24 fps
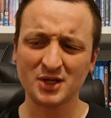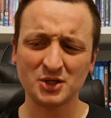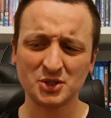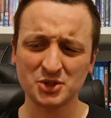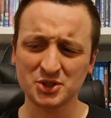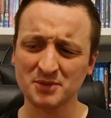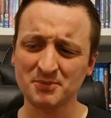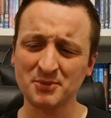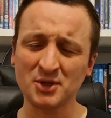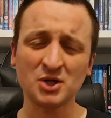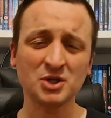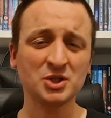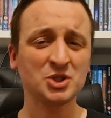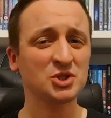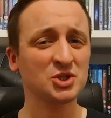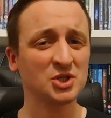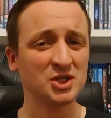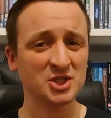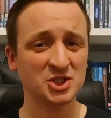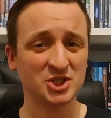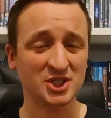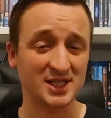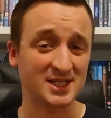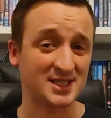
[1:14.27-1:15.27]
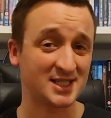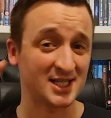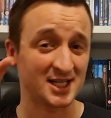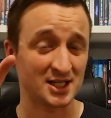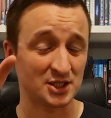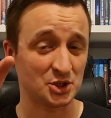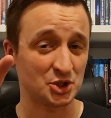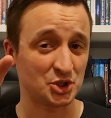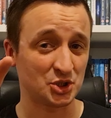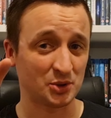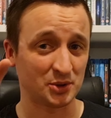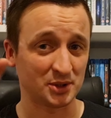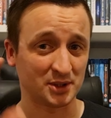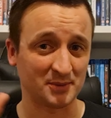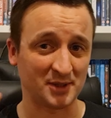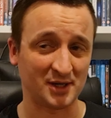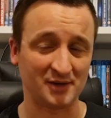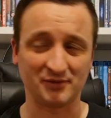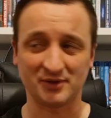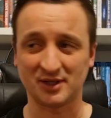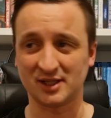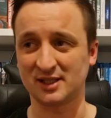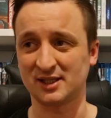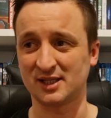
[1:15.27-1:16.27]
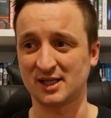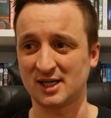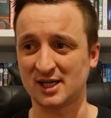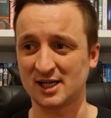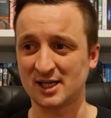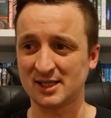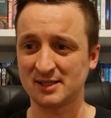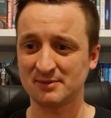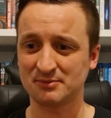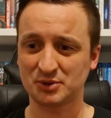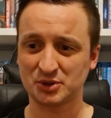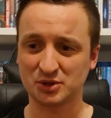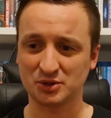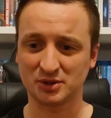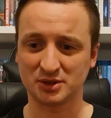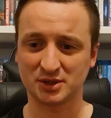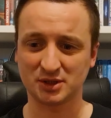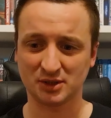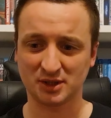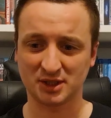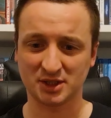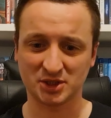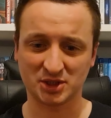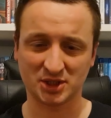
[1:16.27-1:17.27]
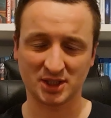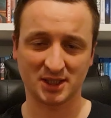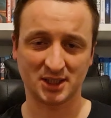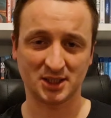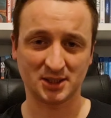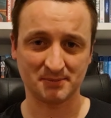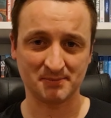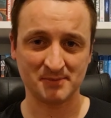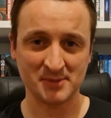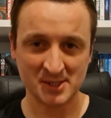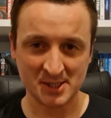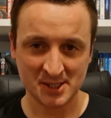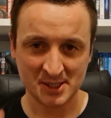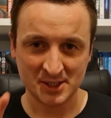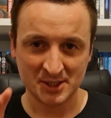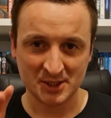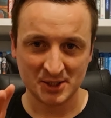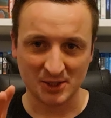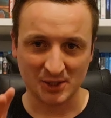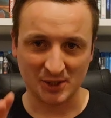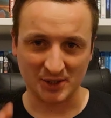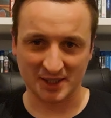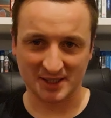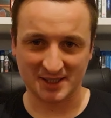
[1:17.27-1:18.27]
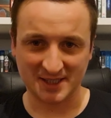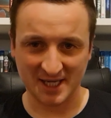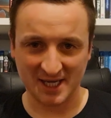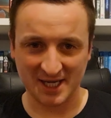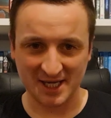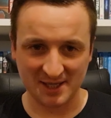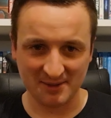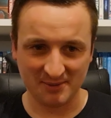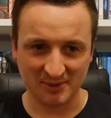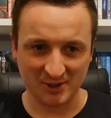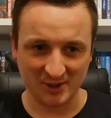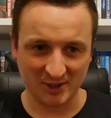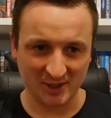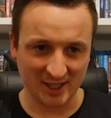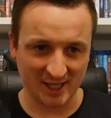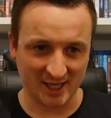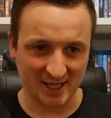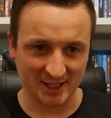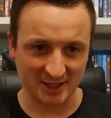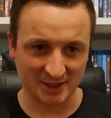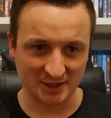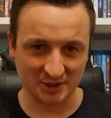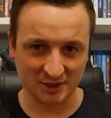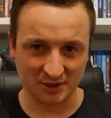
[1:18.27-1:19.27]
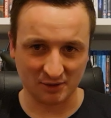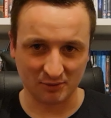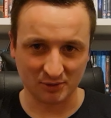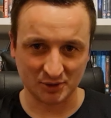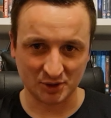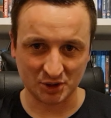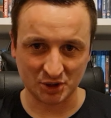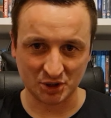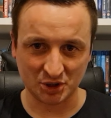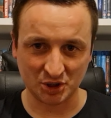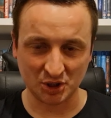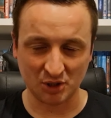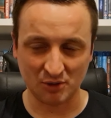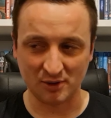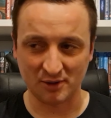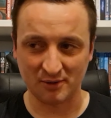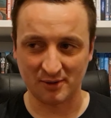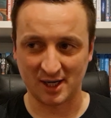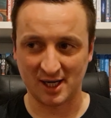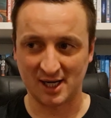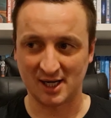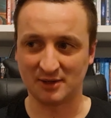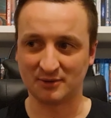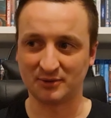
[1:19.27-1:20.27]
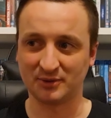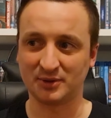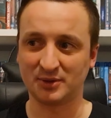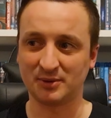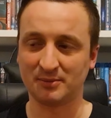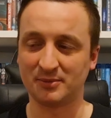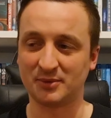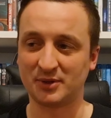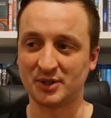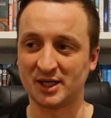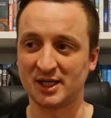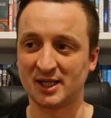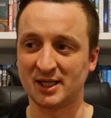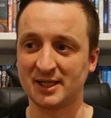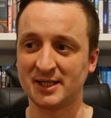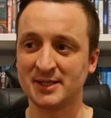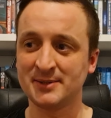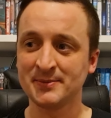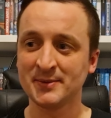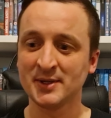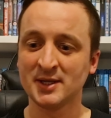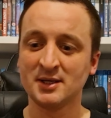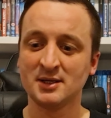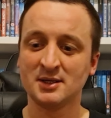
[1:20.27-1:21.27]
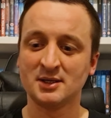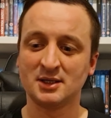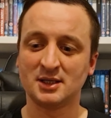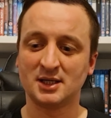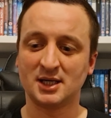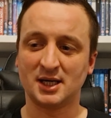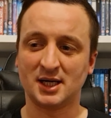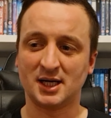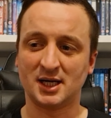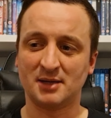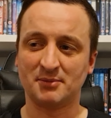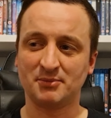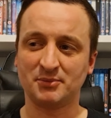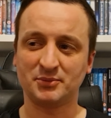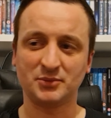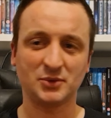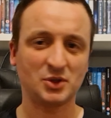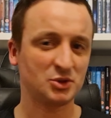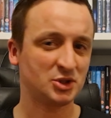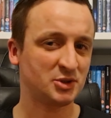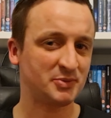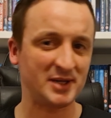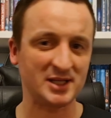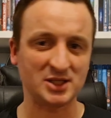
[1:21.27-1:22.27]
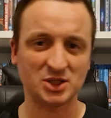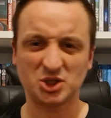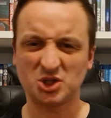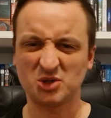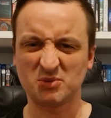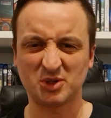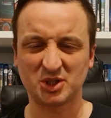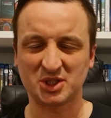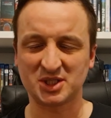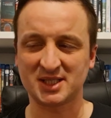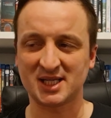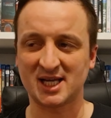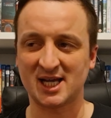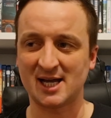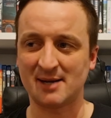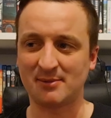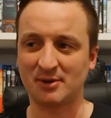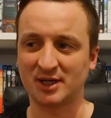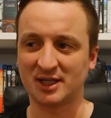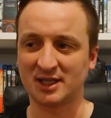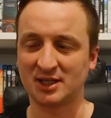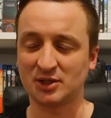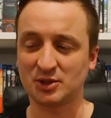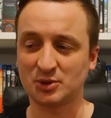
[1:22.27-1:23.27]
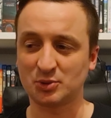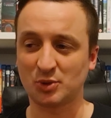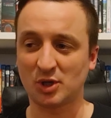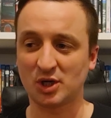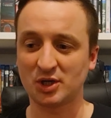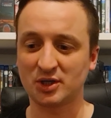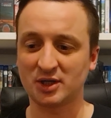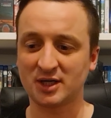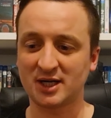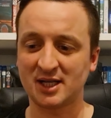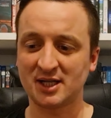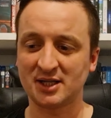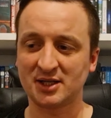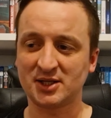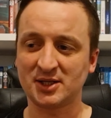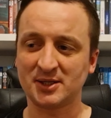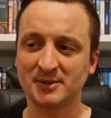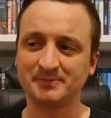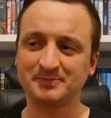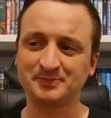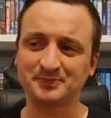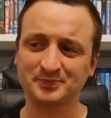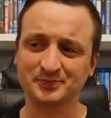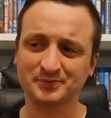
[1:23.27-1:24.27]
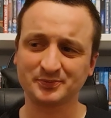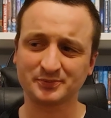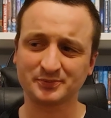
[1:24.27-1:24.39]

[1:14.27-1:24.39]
because I'm not just gonna sit here and show them off like that. I am sort of gonna sit them on a table and you know just show around them really. Um, don't spend too much time on each one or anything.